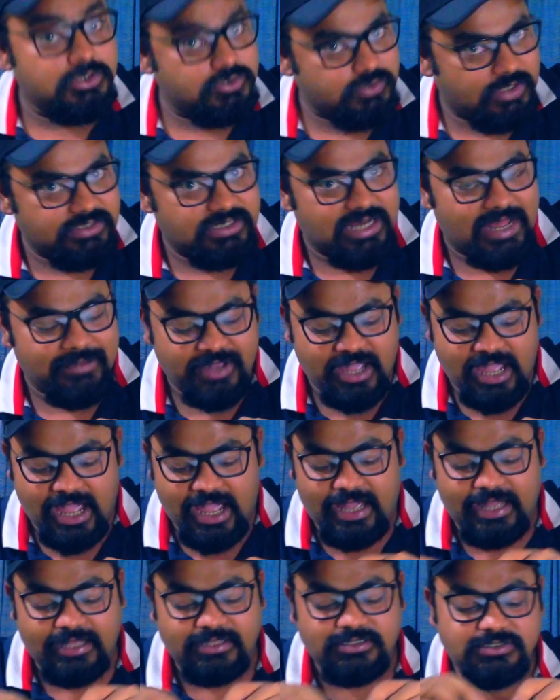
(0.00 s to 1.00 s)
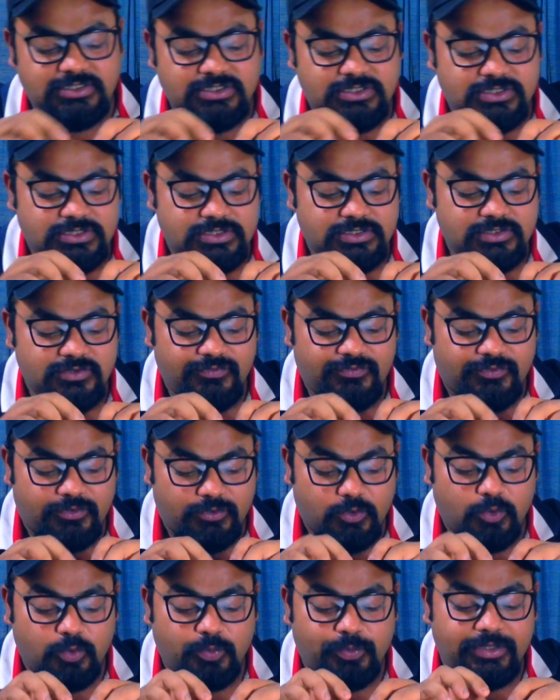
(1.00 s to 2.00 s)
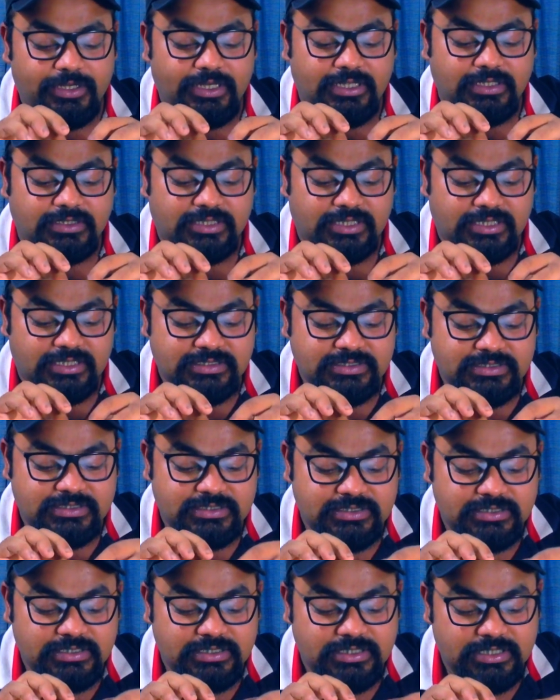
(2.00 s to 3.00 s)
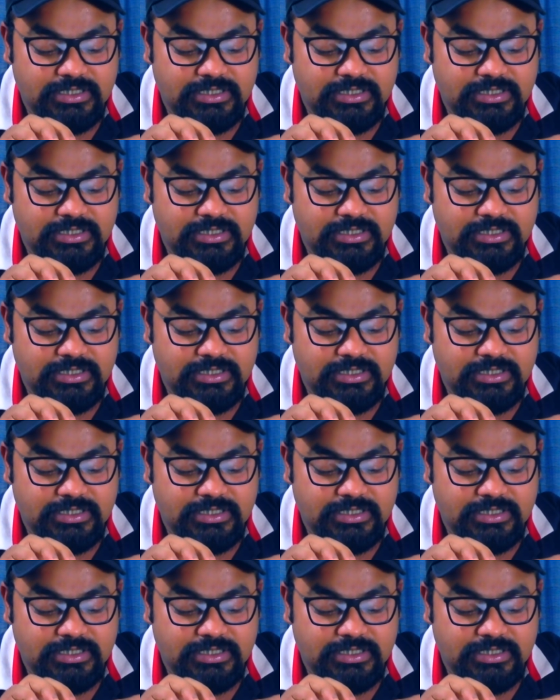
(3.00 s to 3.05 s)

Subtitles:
So I'll try my hands for opening this.